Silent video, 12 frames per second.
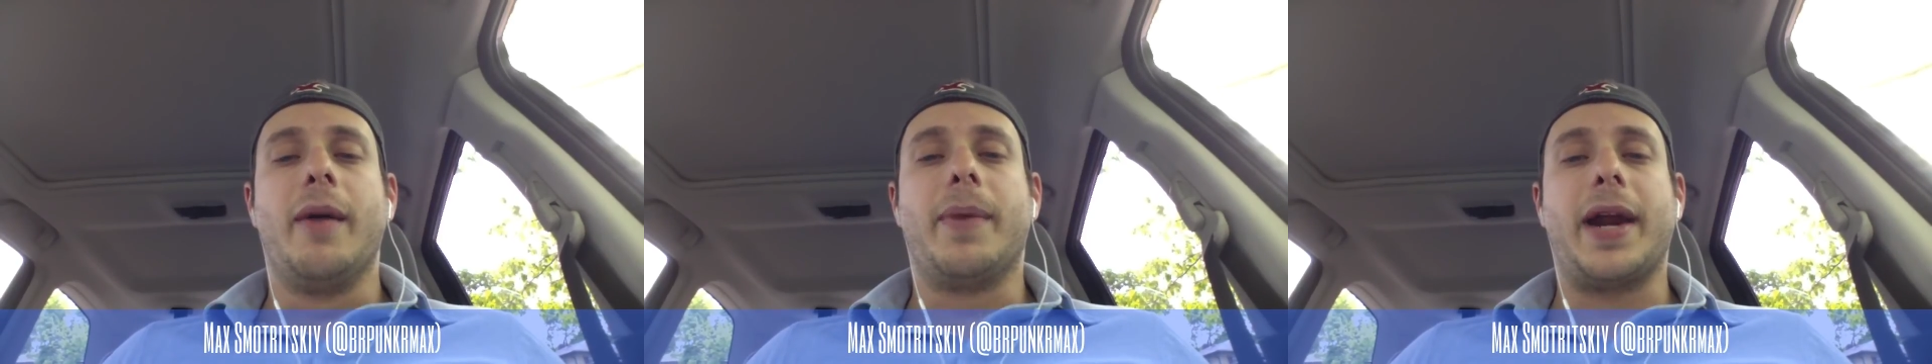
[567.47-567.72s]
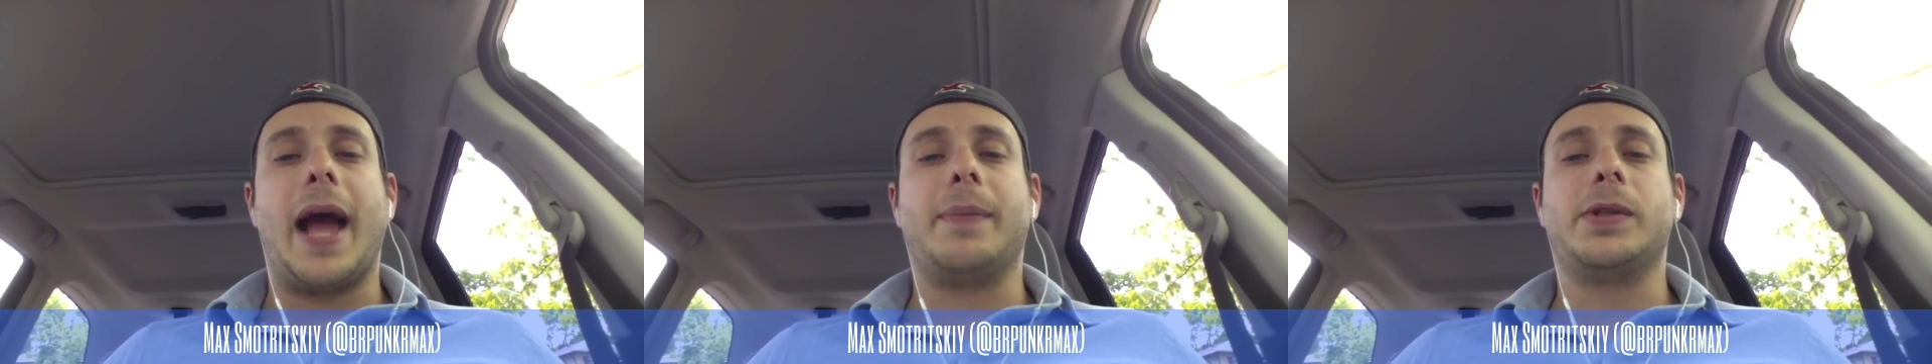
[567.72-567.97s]

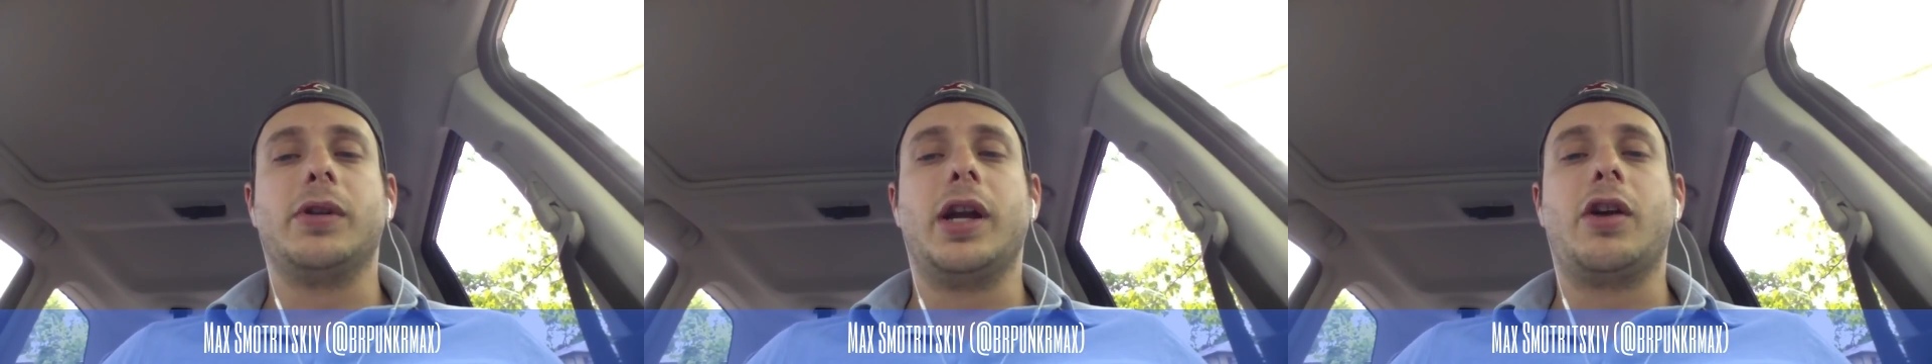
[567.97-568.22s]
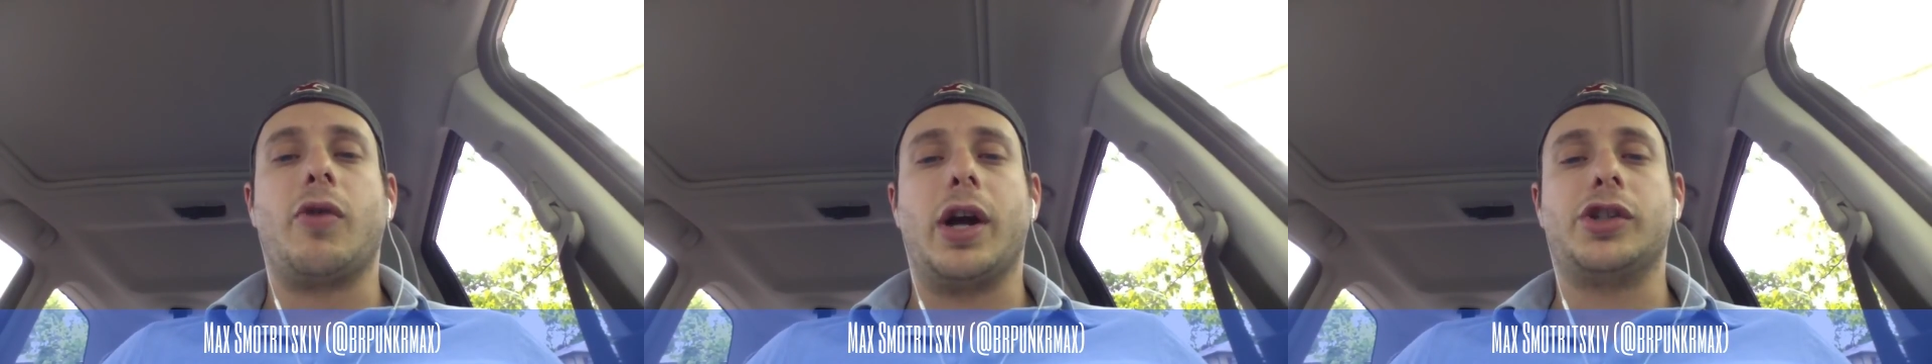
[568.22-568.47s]
but he absolutely
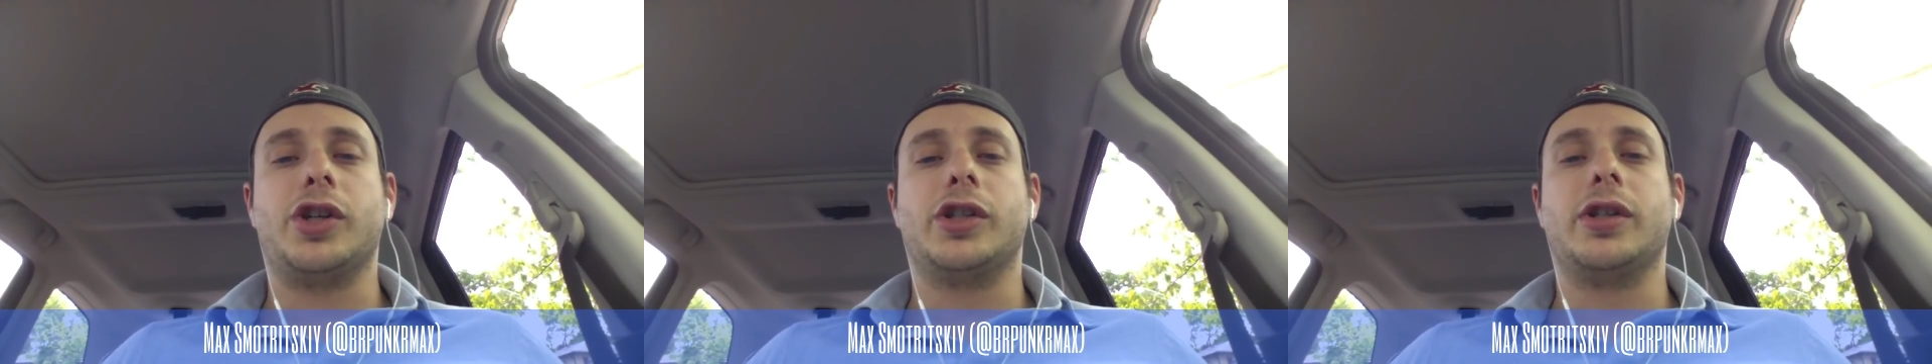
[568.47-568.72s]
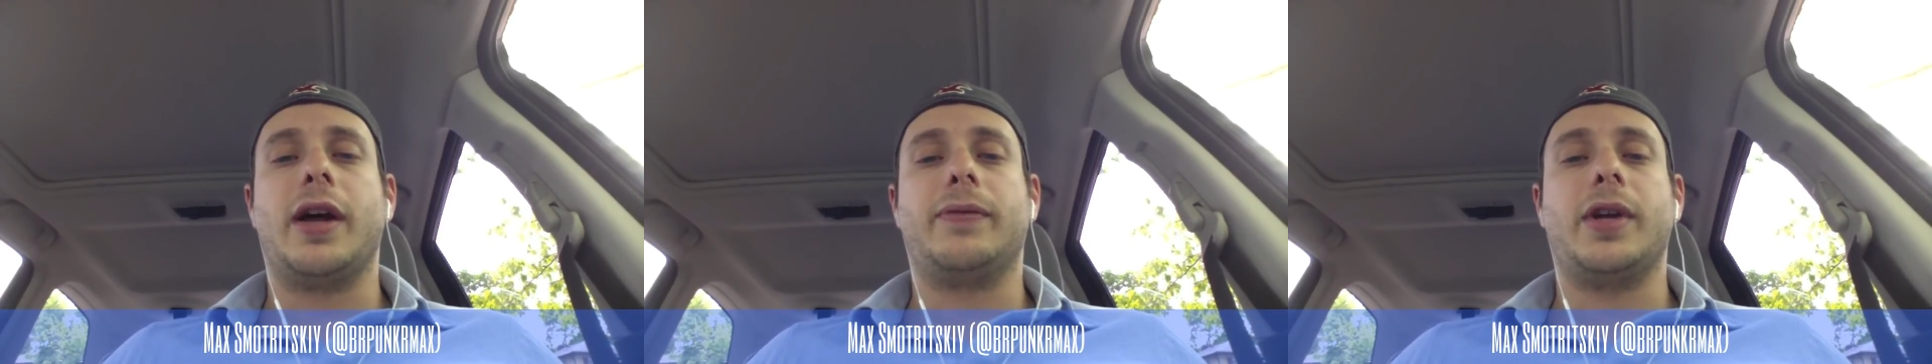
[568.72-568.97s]

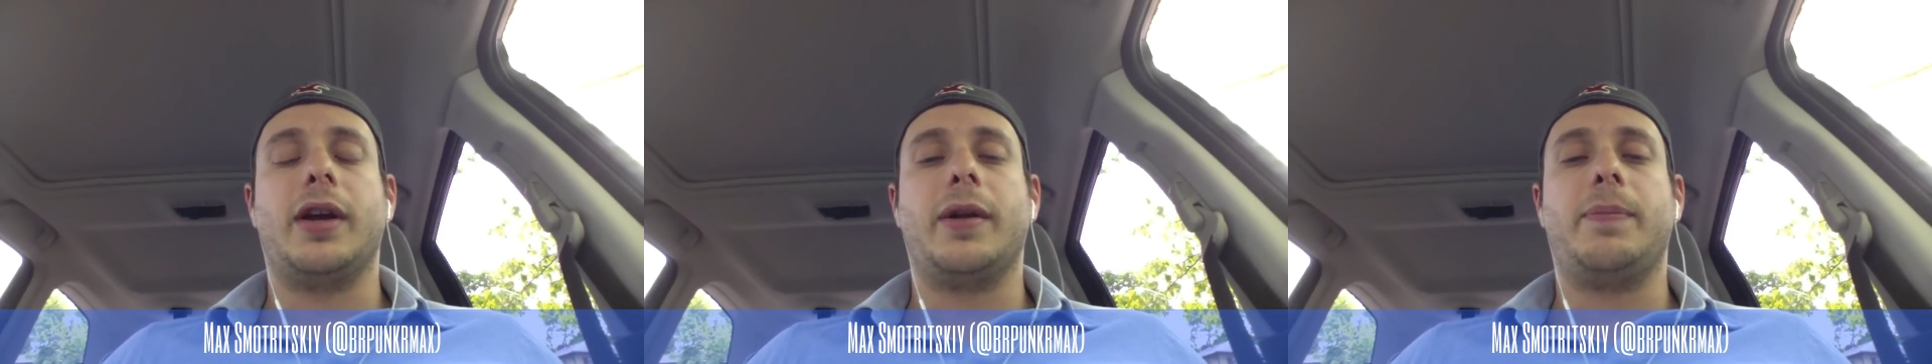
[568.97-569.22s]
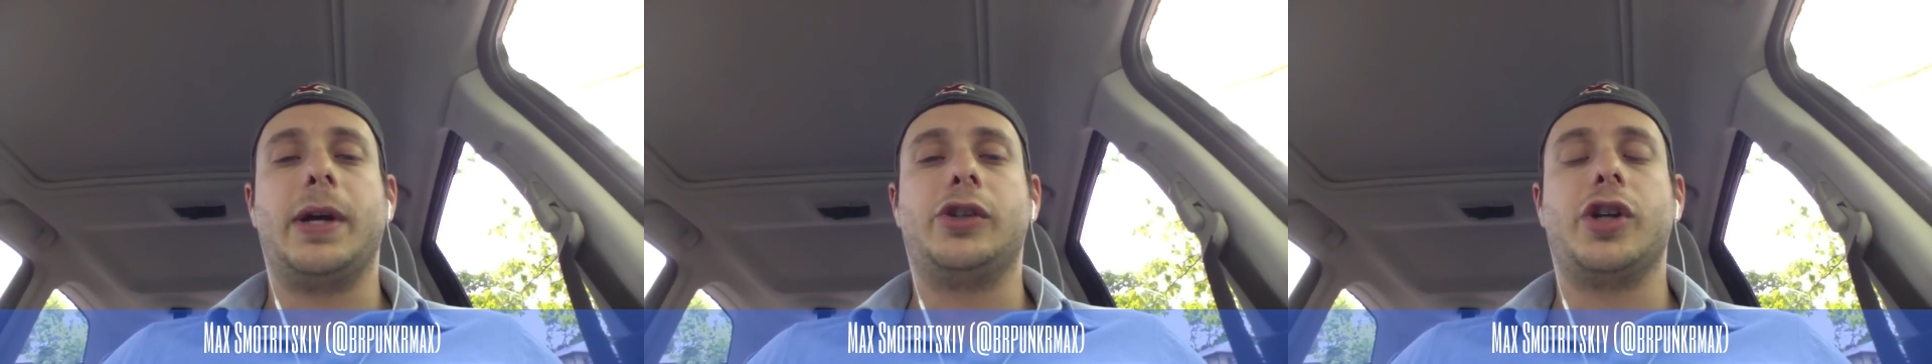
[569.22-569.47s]
crushes
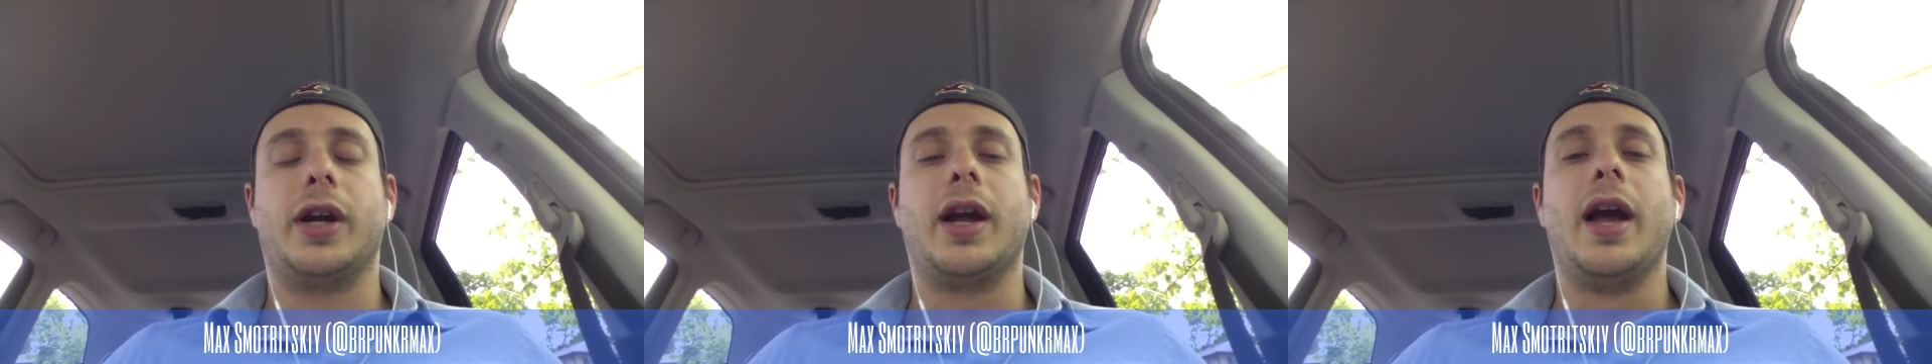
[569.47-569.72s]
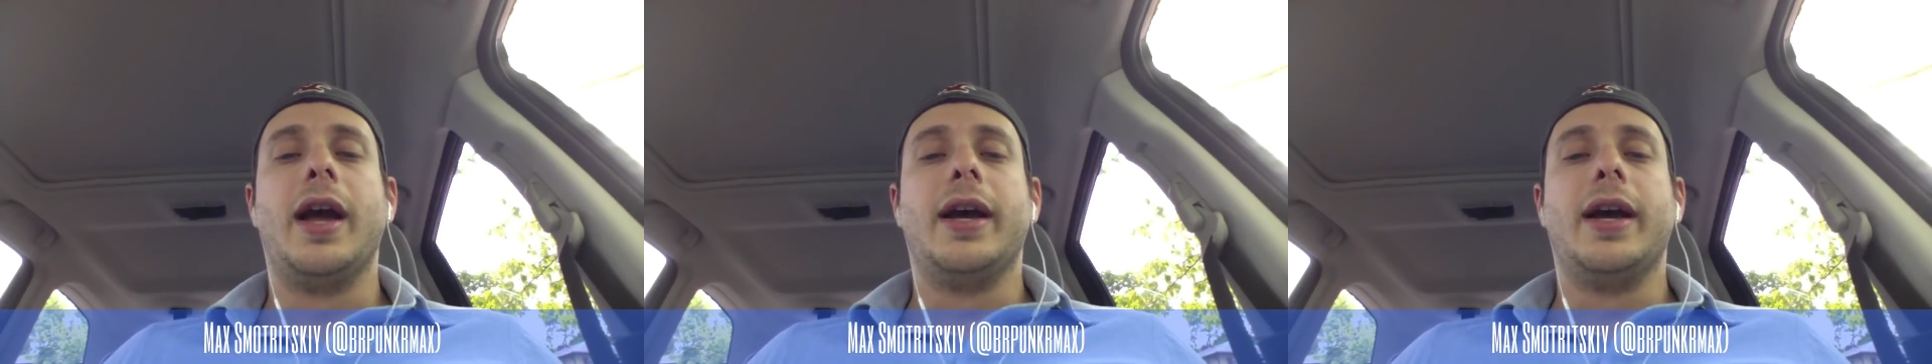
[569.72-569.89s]
left-handed pitching,